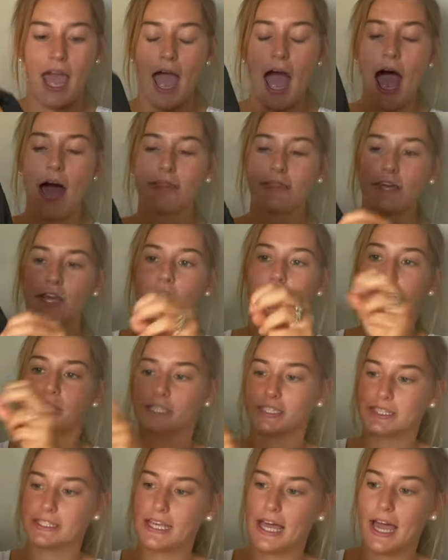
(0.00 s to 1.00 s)
And then on the
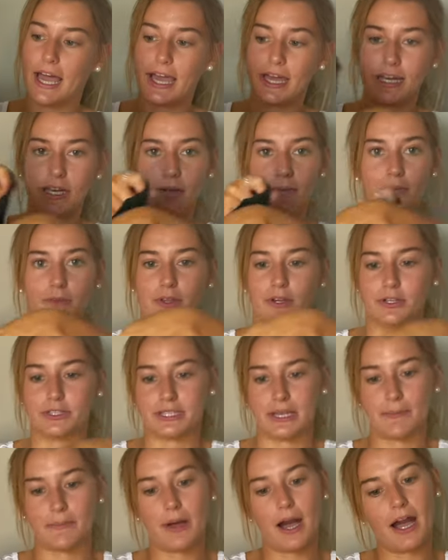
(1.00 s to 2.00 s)
side, there's
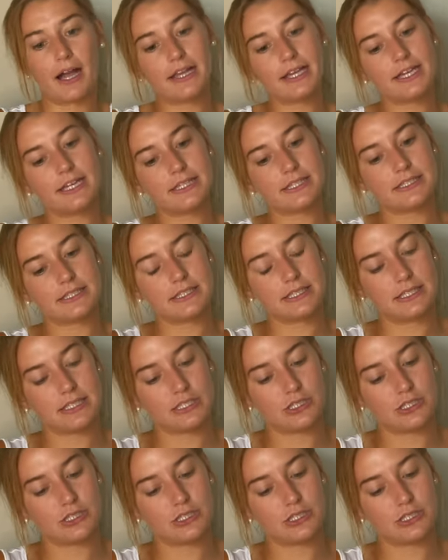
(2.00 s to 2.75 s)
a pocket,